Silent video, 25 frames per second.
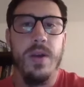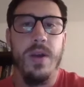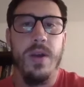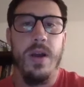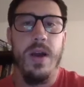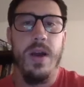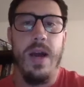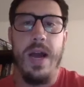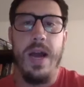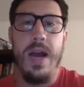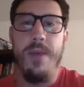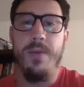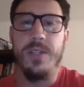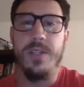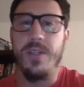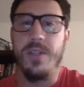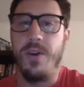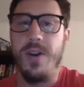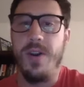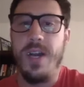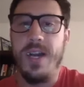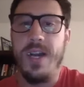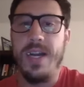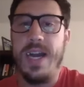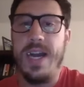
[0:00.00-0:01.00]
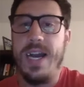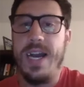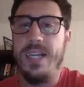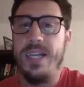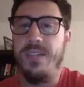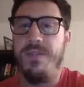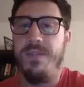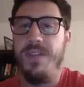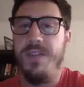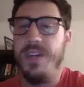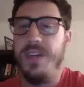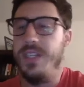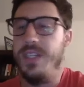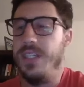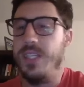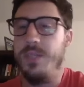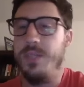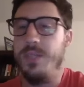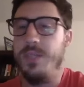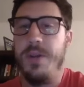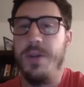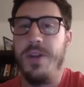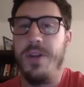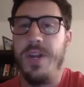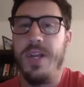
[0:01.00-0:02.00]
All right, what's going on, guys? Fittest
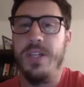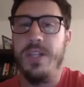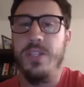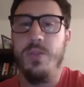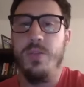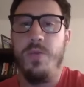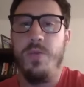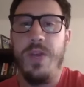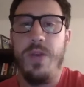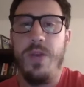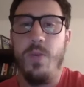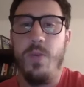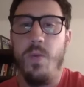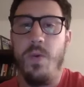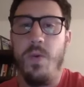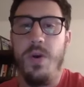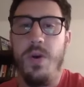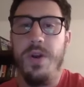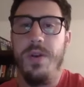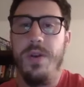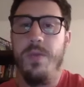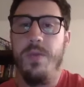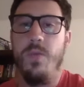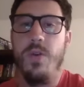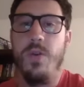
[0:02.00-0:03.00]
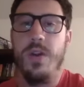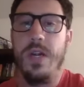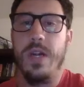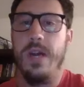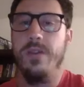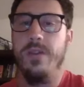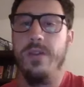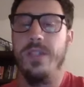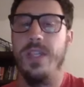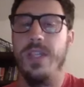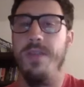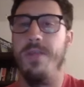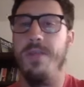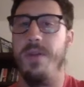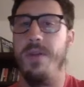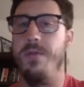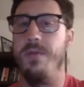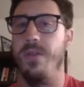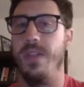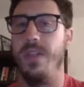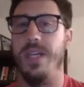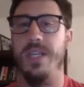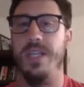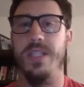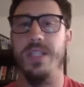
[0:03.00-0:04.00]
Experience Week 1 workouts have been
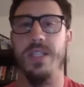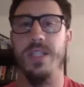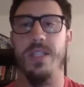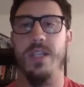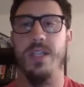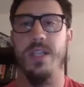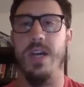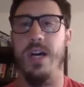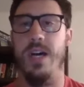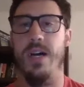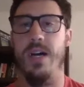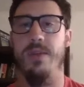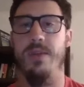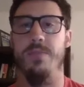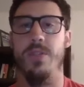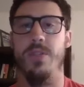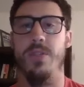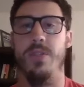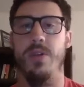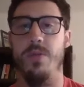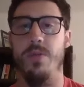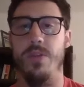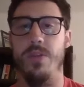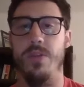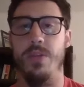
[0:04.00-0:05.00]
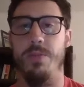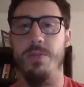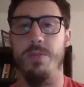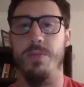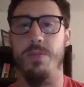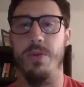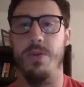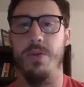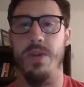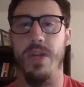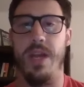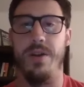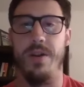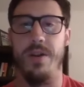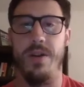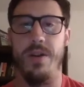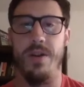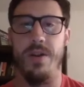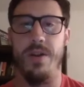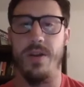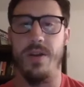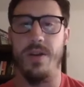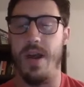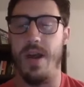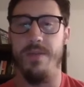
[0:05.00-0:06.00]
released. So we're just putting
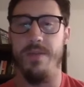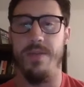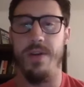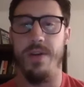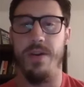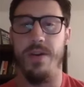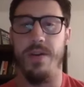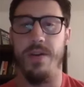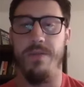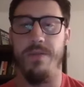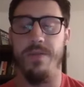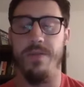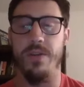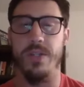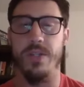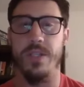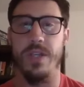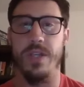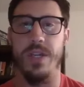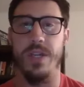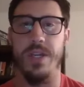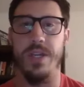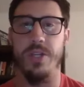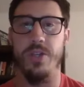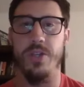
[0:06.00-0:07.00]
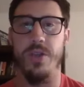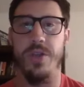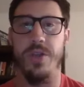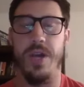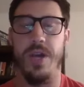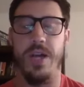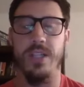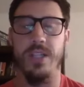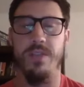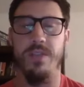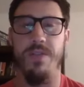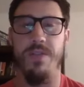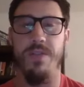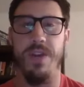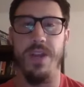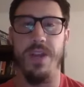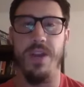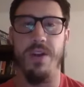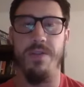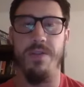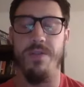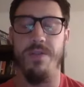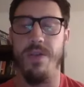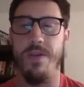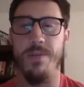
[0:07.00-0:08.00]
together kind of a first initial thoughts
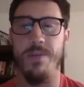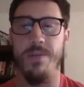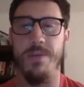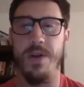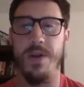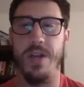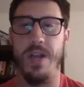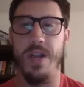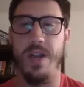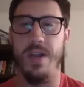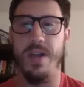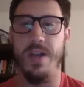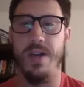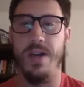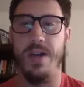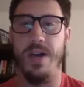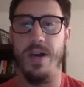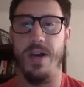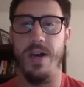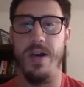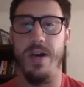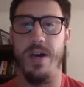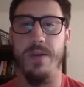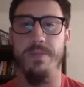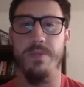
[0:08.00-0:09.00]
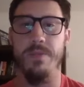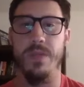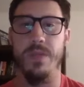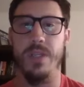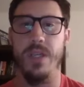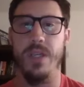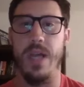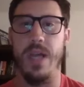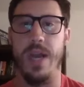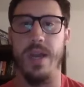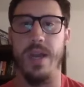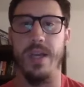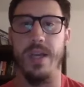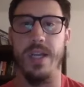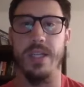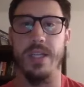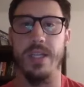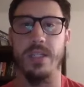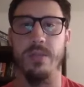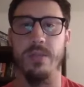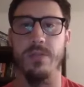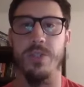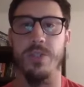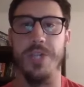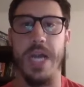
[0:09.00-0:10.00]
video for everybody, kind of get
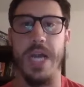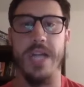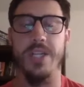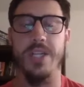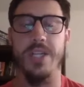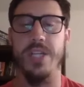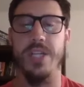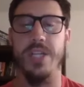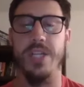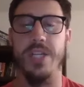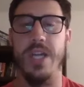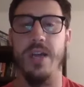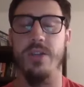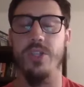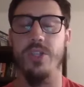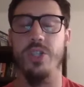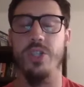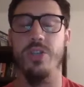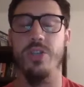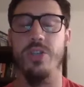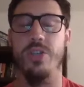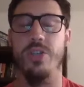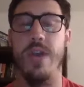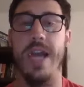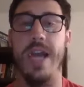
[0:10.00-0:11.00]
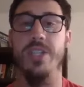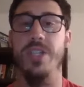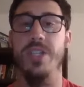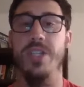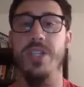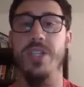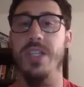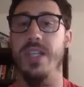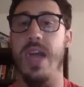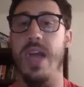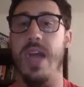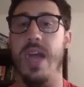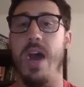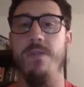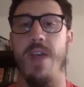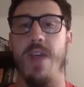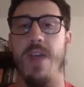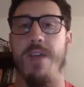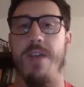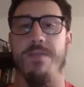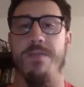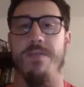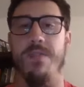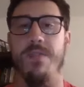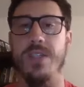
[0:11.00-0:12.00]
some strategies down for
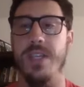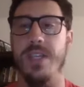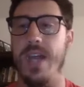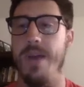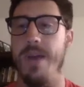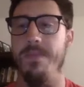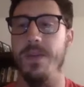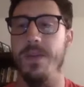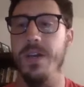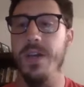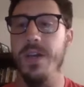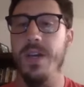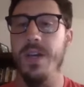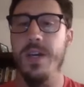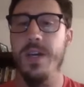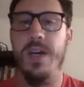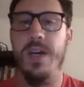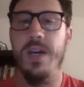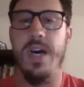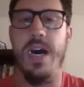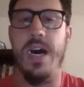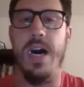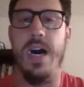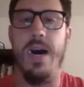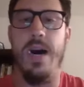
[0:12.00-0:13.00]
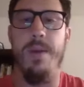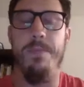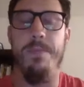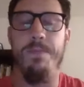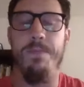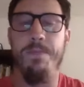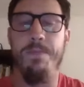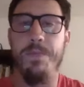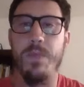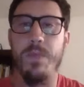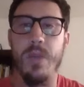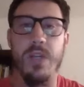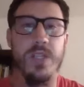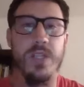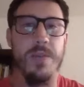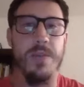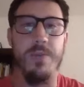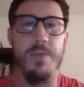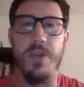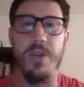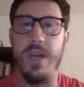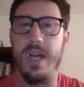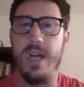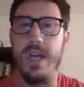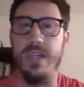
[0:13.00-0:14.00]
that first attempt. Some of
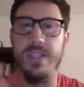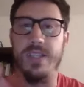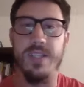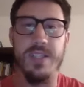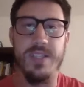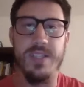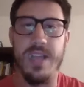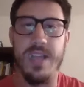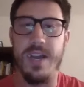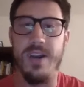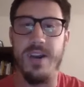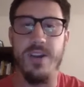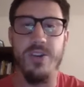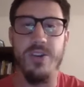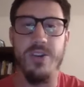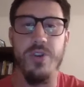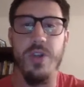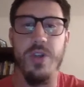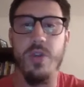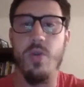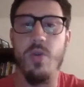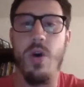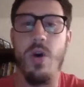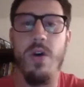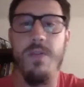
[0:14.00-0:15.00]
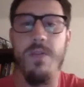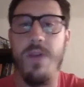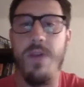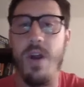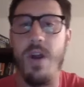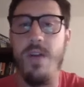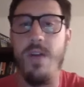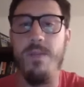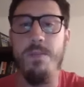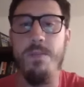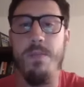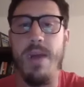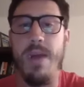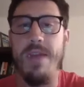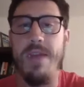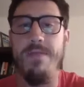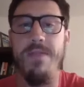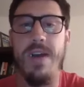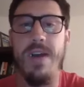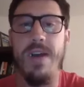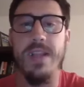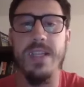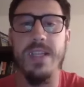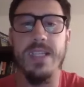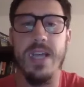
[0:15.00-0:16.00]
you guys that are doing the qualifier might
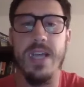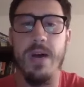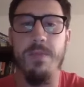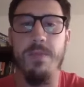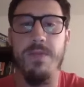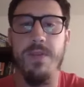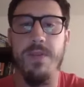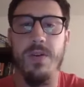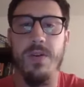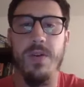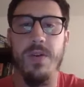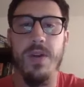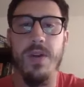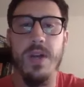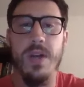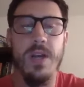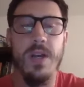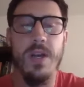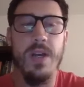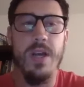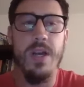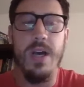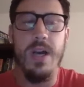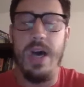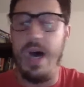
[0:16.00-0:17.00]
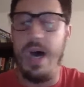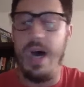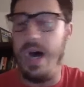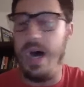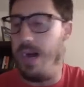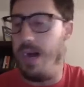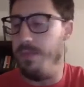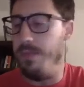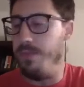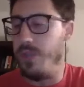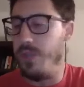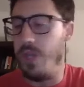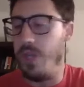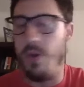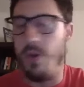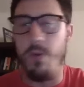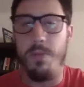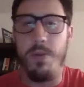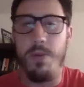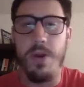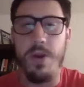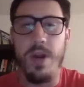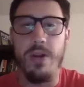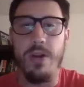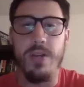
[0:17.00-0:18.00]
find this helpful. So we'll
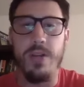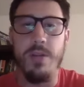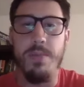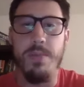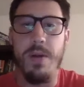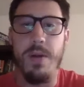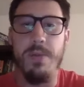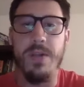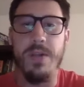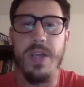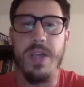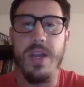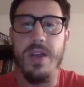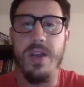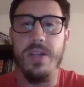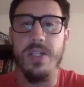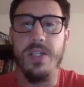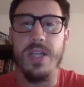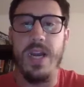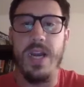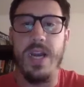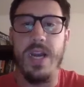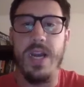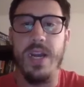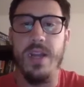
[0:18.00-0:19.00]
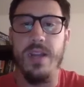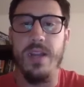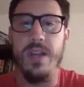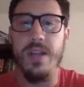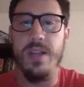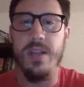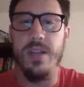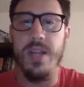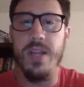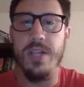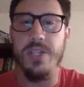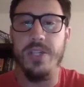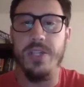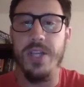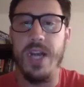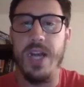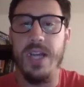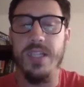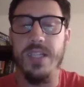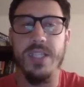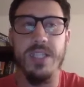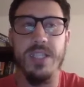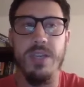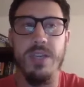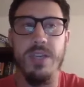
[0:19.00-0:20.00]
put it out to the public here, just kind of let you
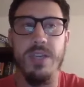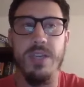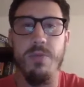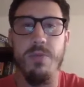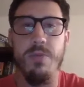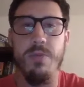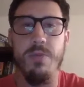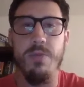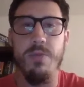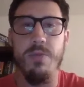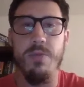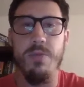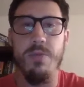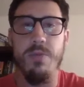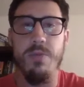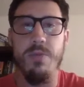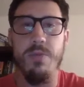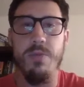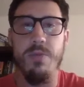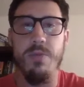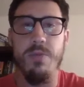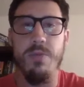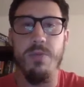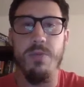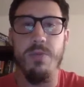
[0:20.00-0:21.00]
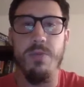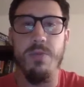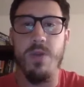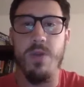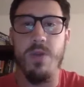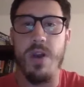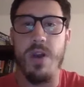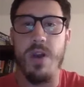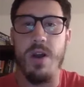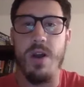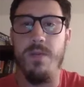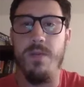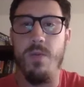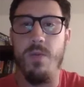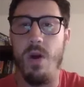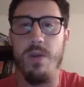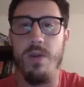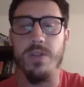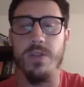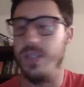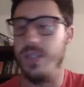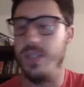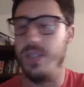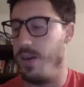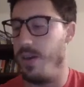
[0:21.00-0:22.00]
guys see what our first
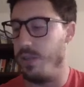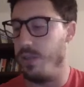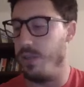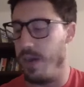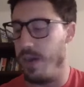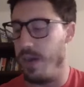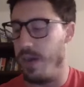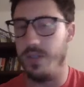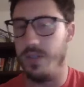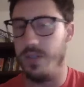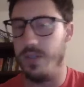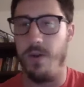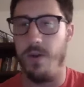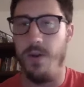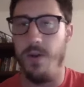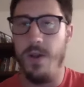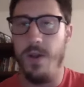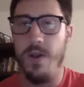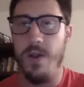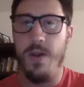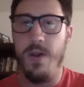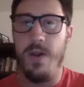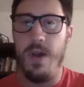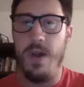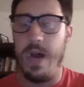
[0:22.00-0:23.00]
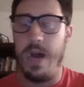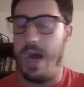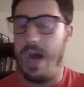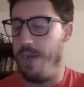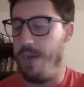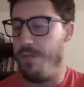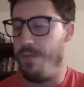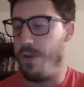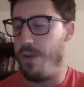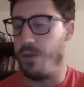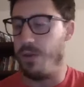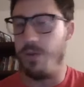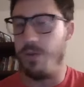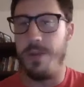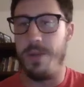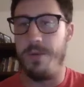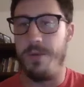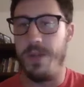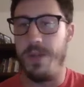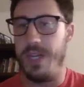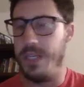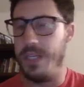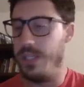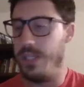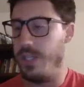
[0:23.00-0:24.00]
thoughts are on these workouts. So
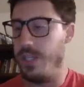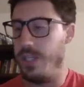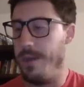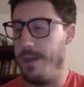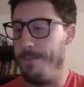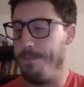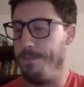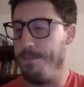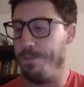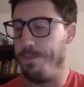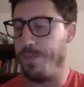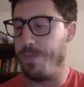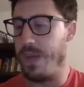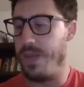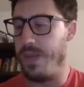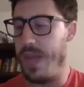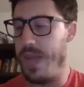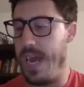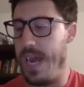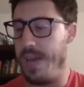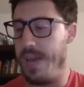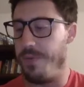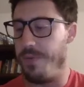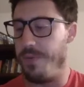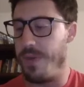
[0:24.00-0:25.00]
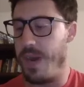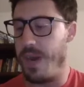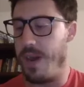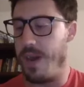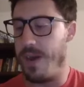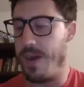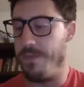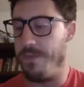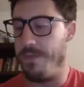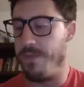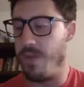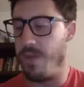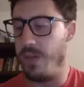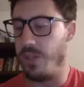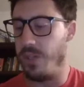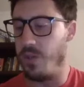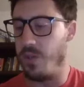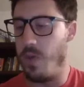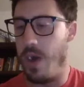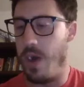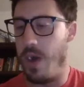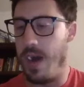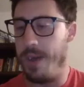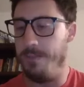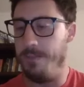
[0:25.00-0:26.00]
first one they released, that
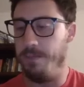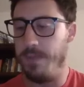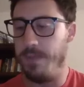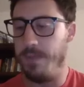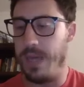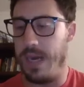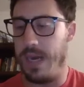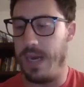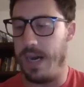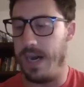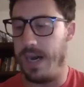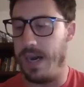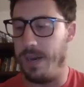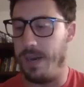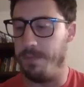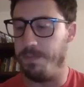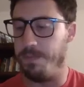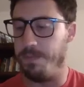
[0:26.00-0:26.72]
3RM front squat.